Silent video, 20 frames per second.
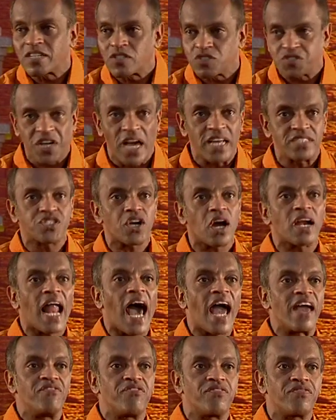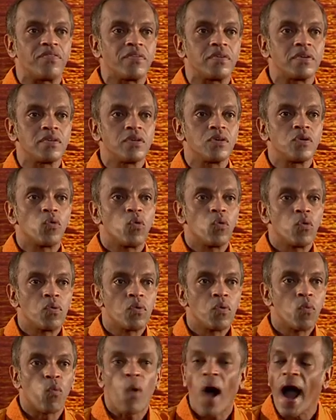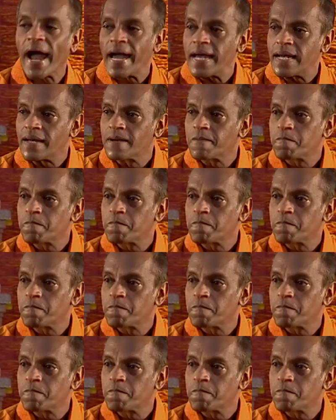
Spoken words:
to change your life. Why?